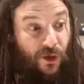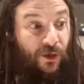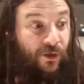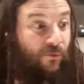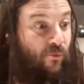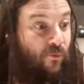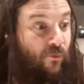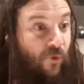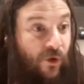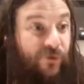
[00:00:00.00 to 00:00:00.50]

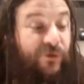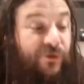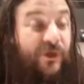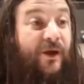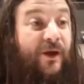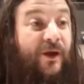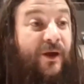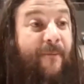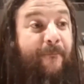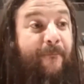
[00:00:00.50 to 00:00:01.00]
It was
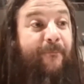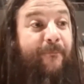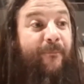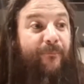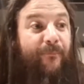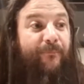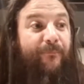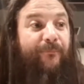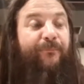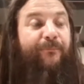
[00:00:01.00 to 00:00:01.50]
a
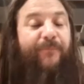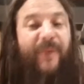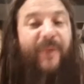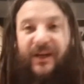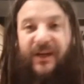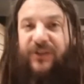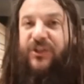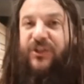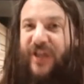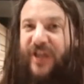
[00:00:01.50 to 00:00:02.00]

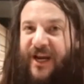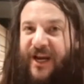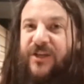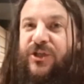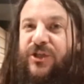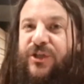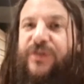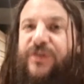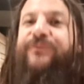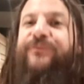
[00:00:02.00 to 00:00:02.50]
big
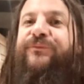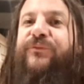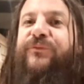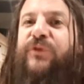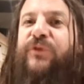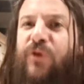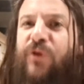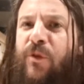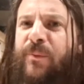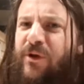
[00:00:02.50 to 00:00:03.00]
change,
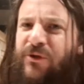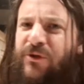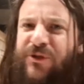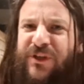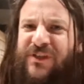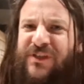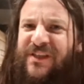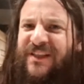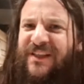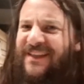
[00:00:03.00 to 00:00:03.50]
you know, because
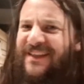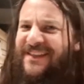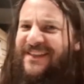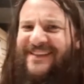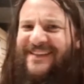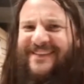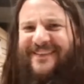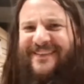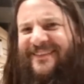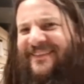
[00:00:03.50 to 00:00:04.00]
the city
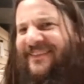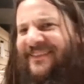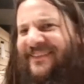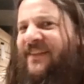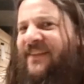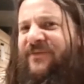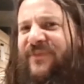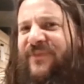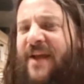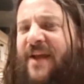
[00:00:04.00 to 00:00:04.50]
is
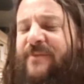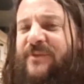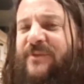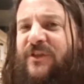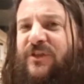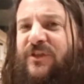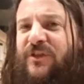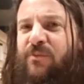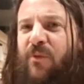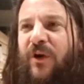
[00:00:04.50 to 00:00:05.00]
10 times
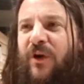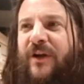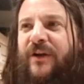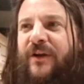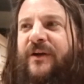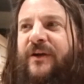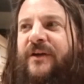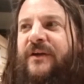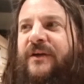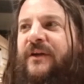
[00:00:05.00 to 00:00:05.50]

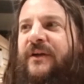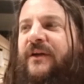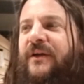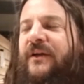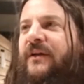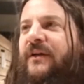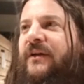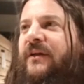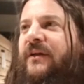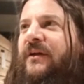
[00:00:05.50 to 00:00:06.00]
smaller.
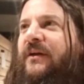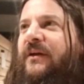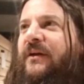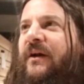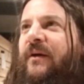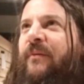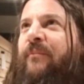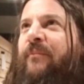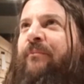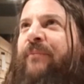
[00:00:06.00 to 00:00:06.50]

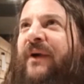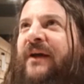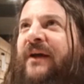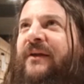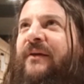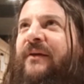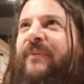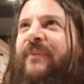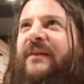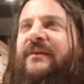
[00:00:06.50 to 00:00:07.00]

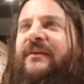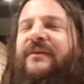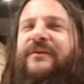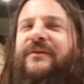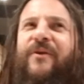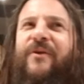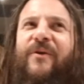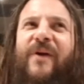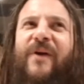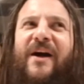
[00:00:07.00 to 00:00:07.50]
But
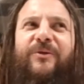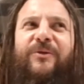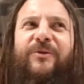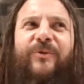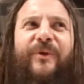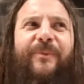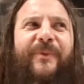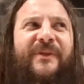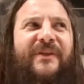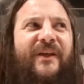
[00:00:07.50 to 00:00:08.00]
you know,
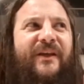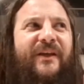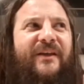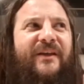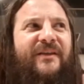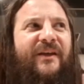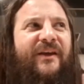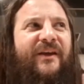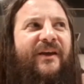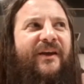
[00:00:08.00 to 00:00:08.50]
Antwerp
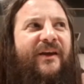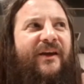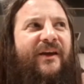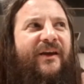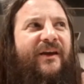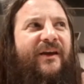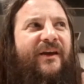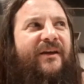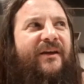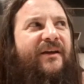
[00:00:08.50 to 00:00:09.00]
is
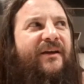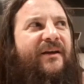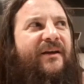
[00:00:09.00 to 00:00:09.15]
a